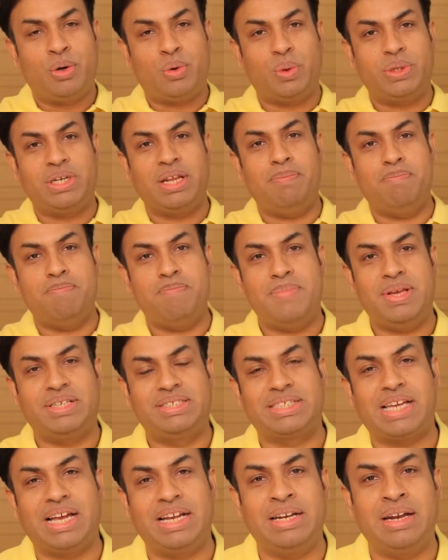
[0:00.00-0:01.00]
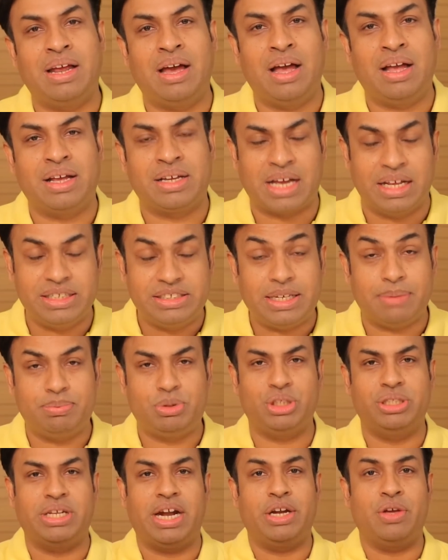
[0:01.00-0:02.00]
total
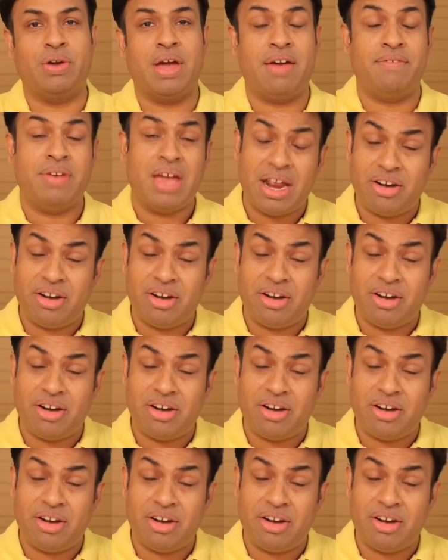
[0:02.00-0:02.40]
misconception that you have.